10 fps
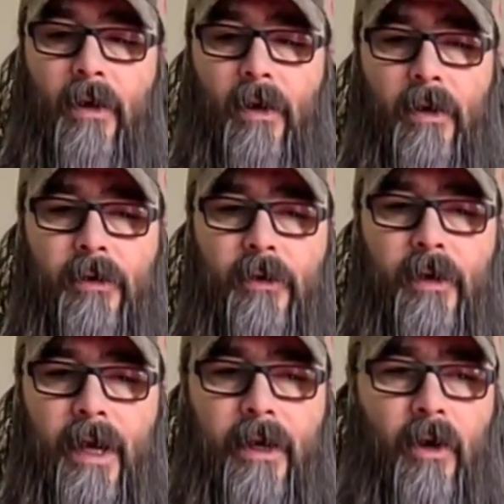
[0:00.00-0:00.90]
on
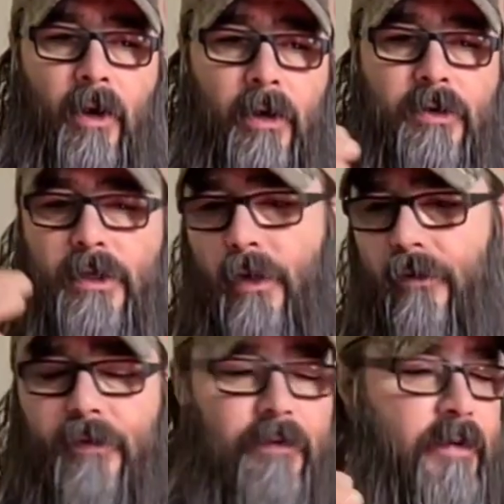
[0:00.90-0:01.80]
your ARs,
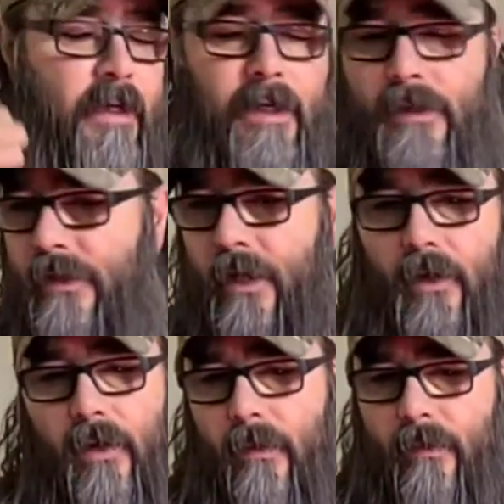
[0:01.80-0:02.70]
AR-15s,
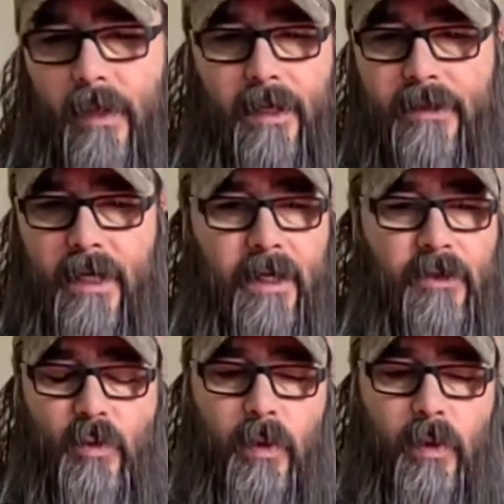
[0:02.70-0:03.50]
AR-10s,